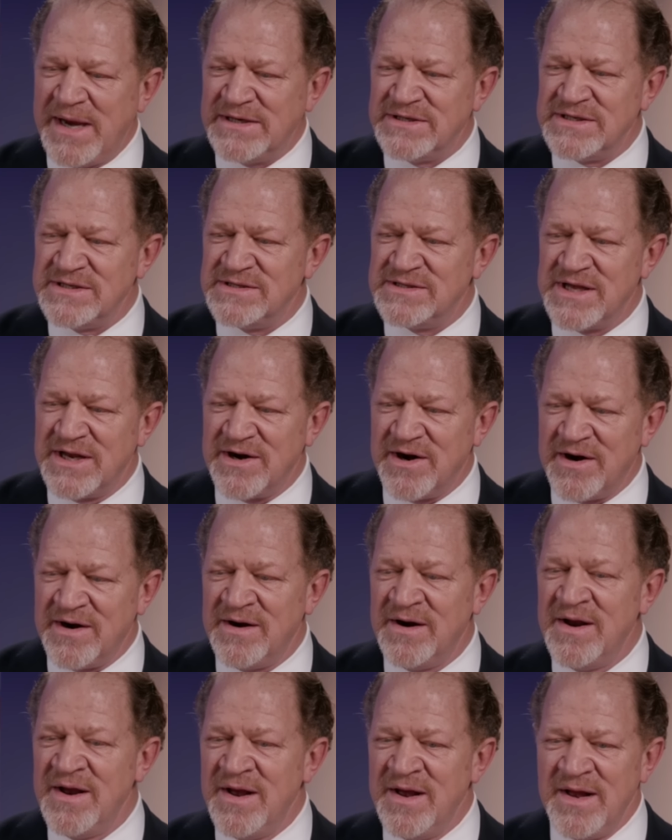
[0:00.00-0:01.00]
patients that
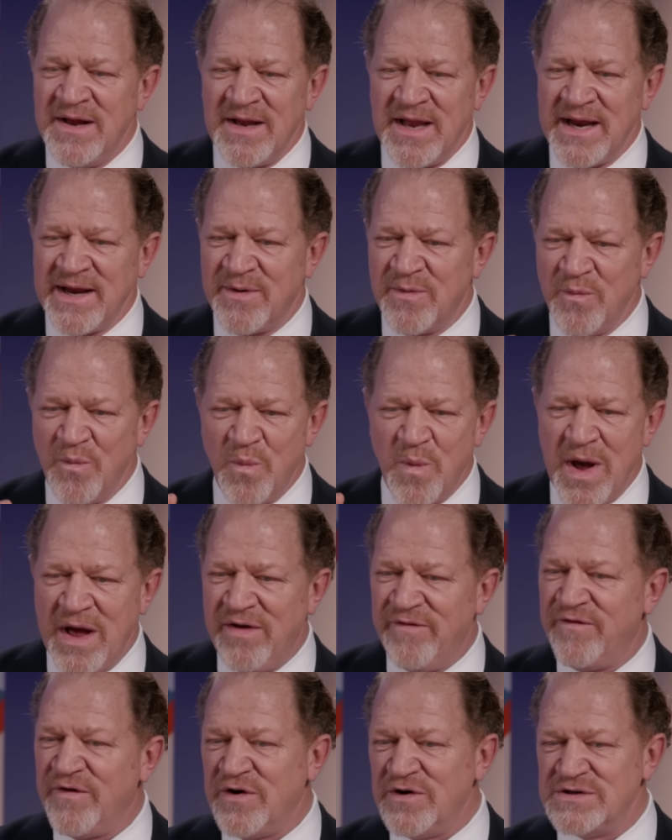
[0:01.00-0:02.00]
are like
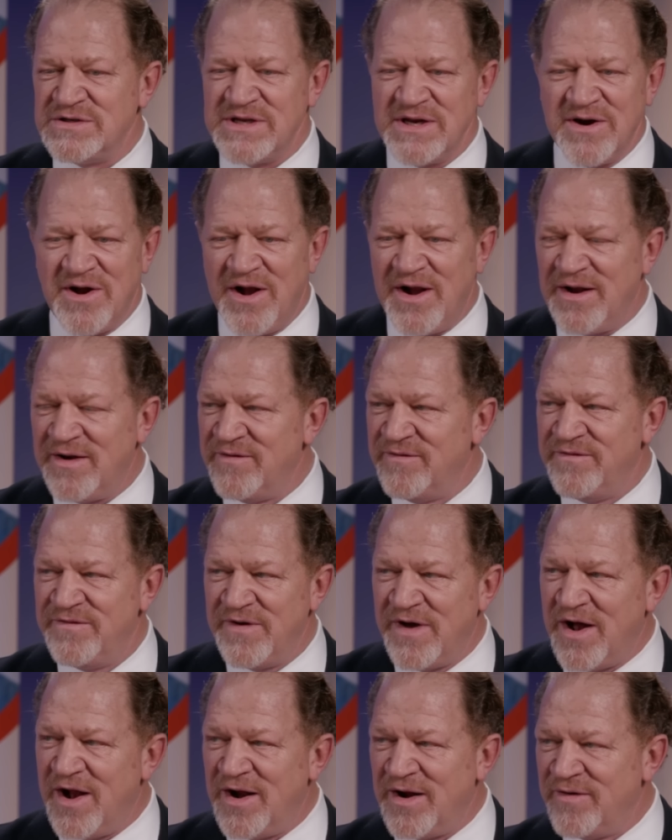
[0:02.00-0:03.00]
well versed in all
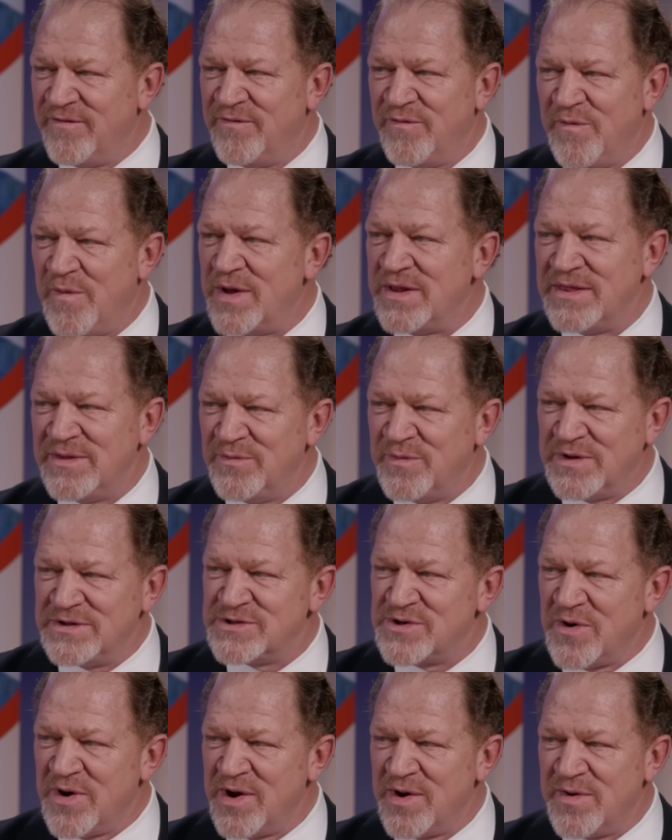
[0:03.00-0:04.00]
of
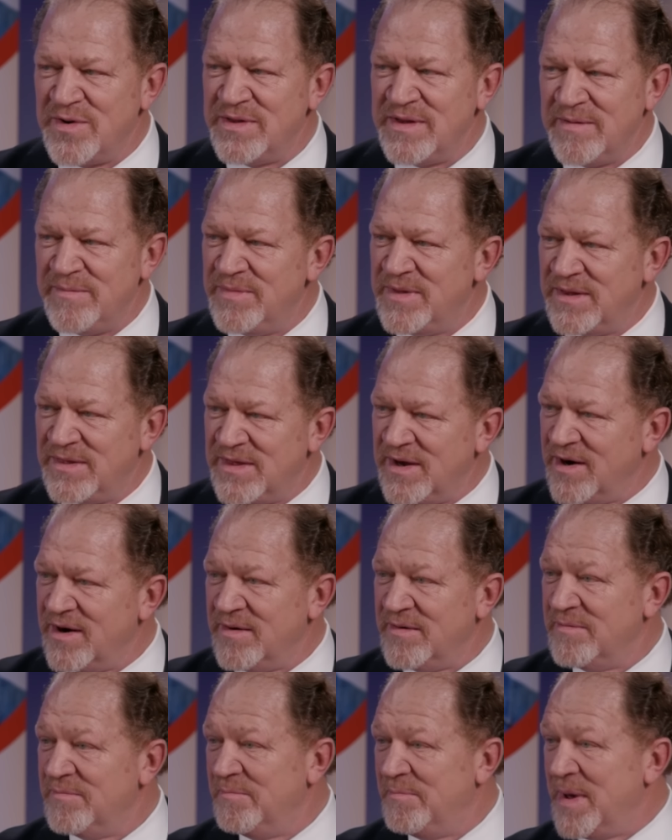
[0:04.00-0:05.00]
what's going on with them, that
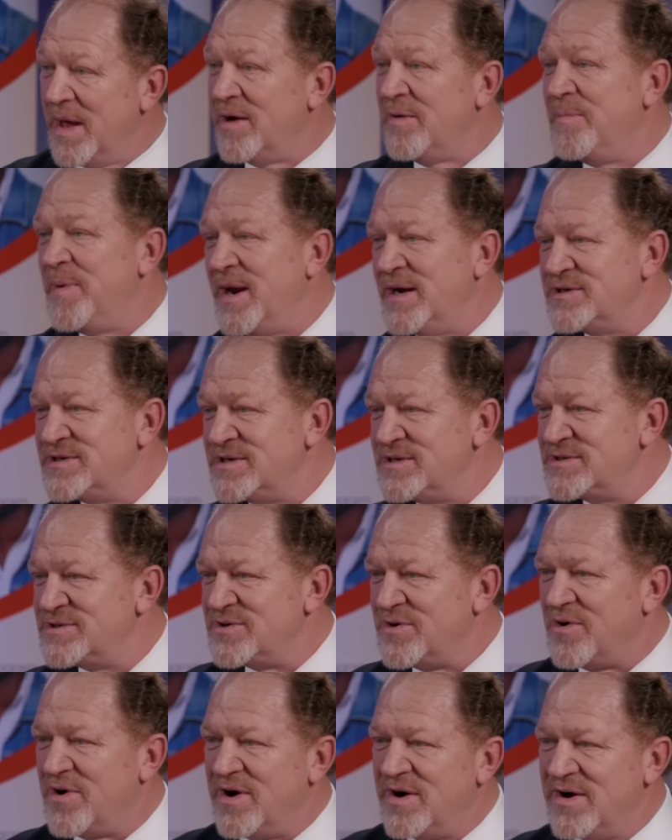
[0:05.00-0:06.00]
they're better patients,
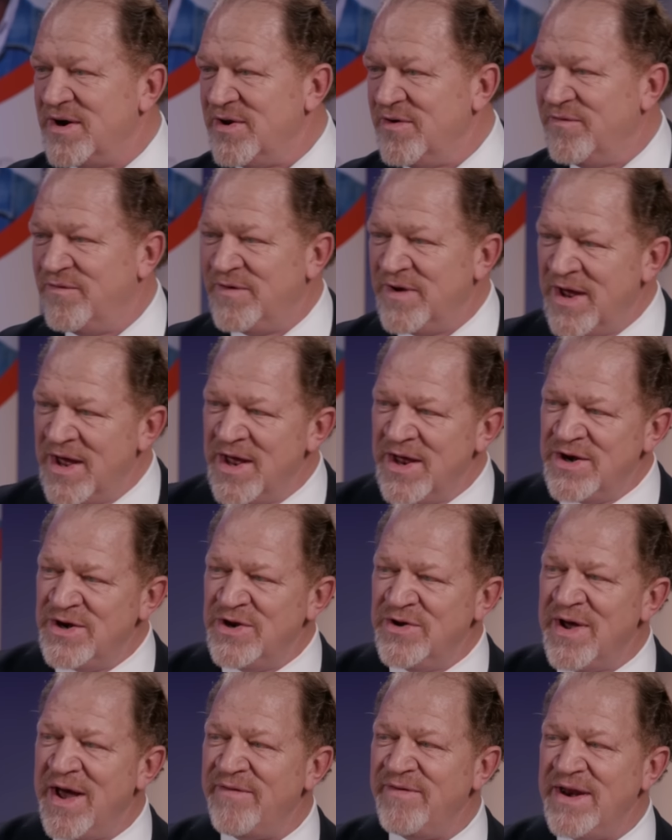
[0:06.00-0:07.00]
or do
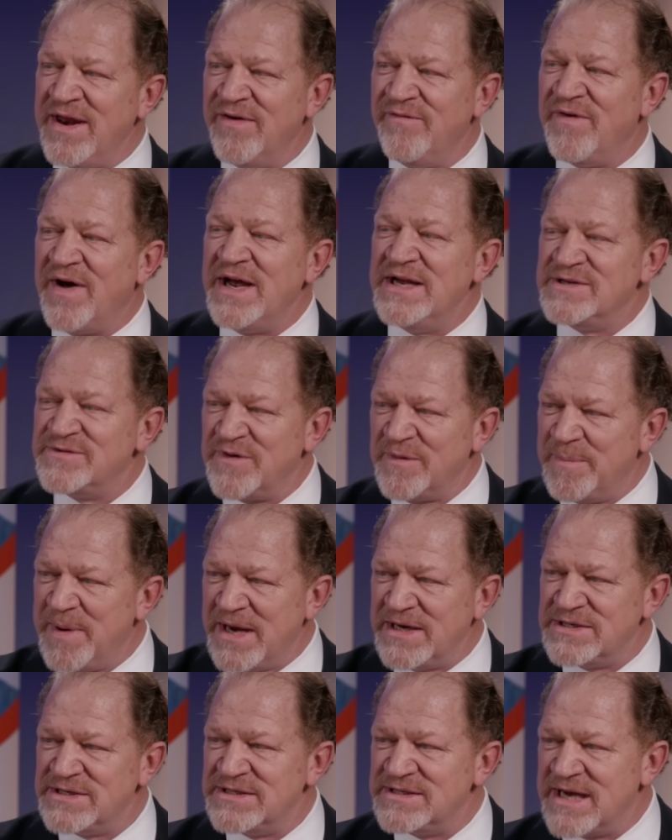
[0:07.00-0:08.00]
you have any advice for
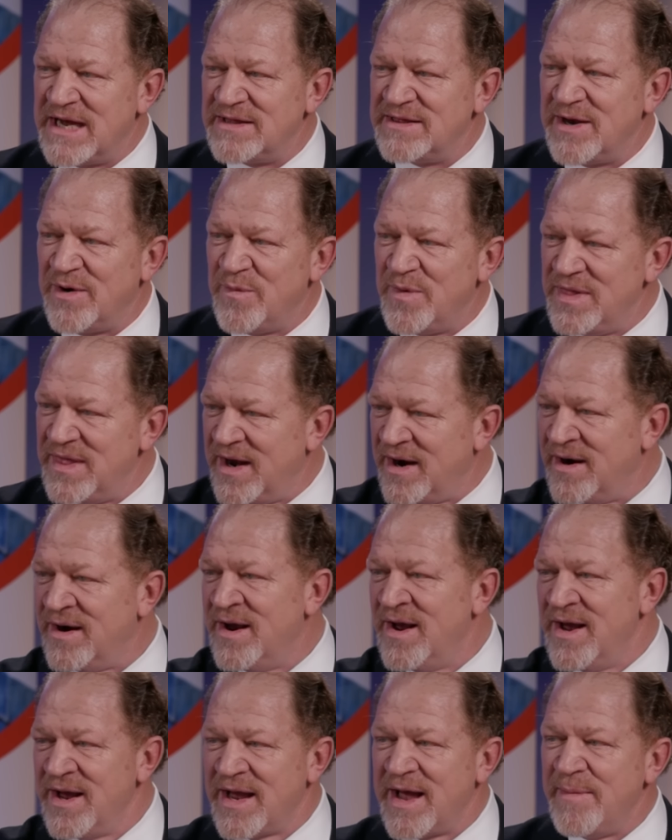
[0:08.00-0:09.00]
patients out there when they're
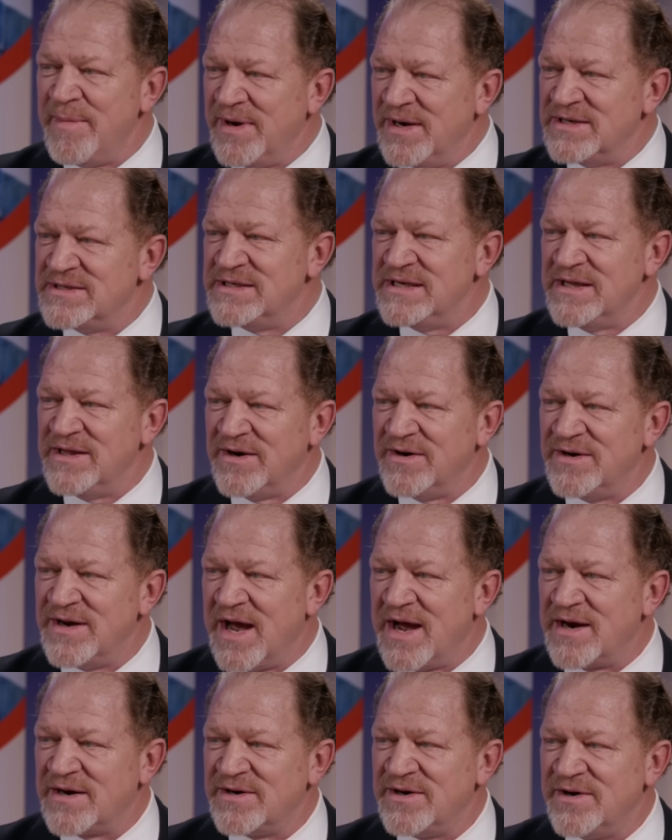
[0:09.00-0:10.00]
coming to see their
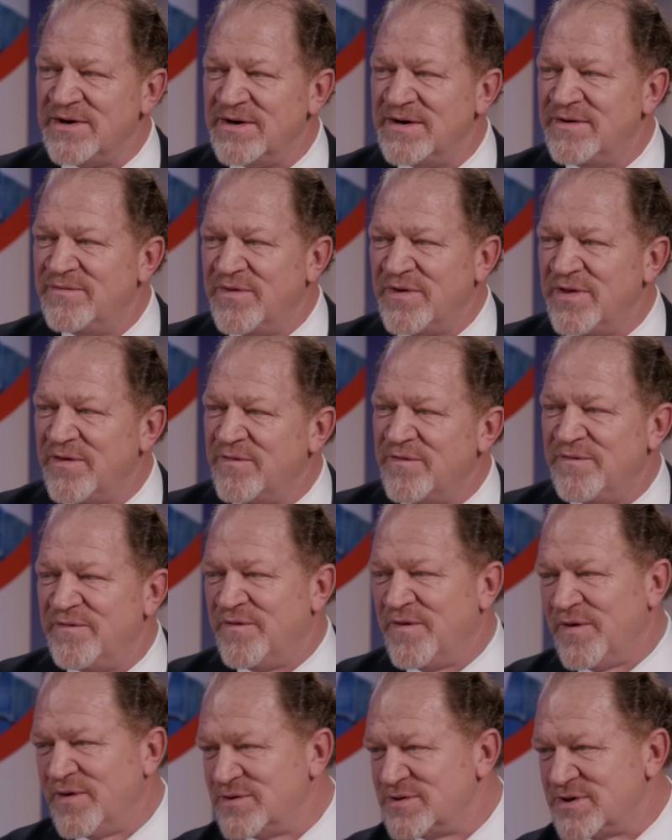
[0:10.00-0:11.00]
doctor for the
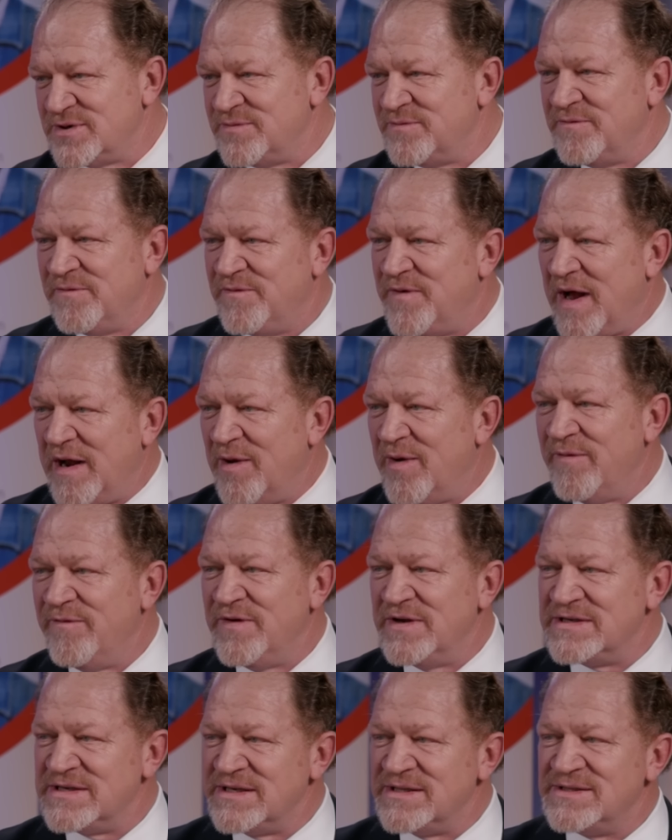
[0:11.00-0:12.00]
first or follow-up
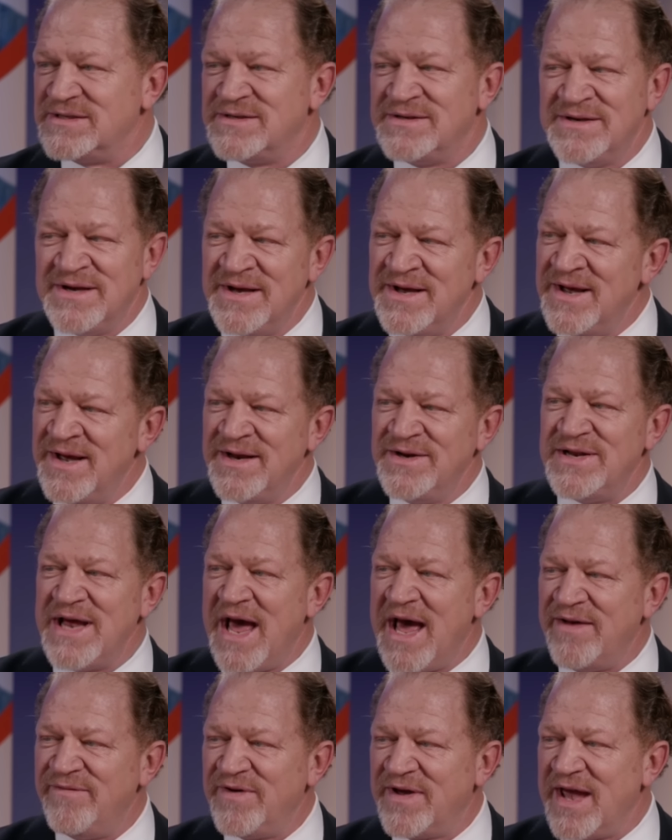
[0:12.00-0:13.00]
visits to
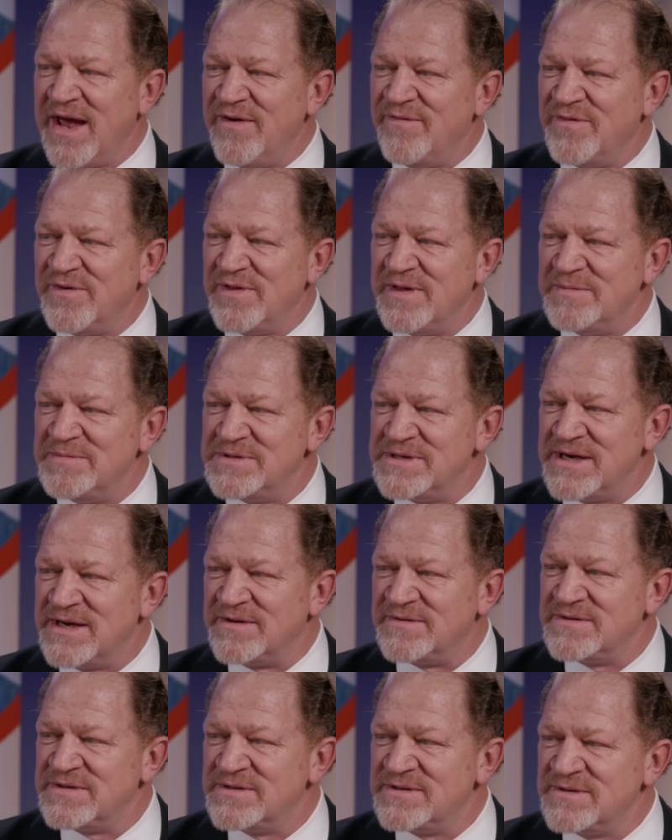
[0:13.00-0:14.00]
advocate for
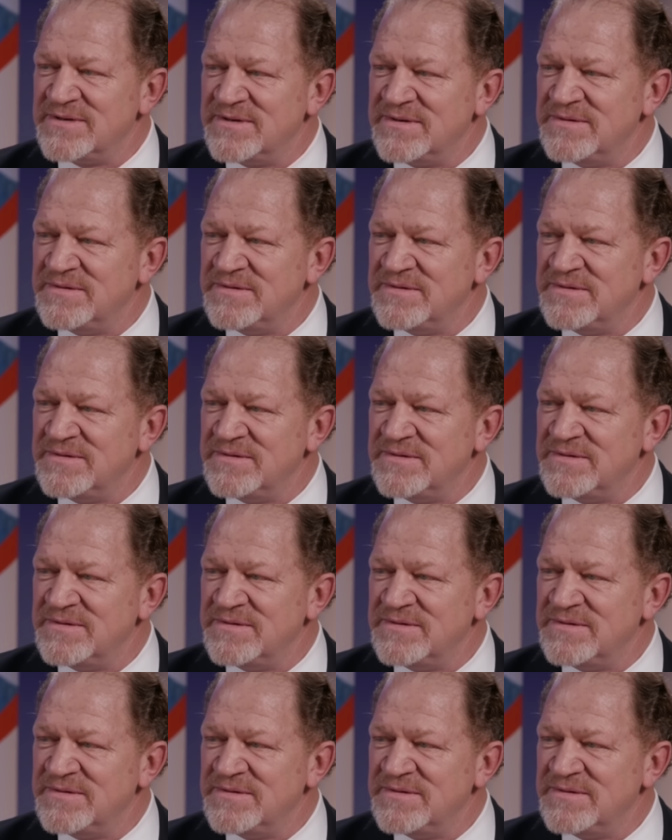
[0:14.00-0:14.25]
themselves?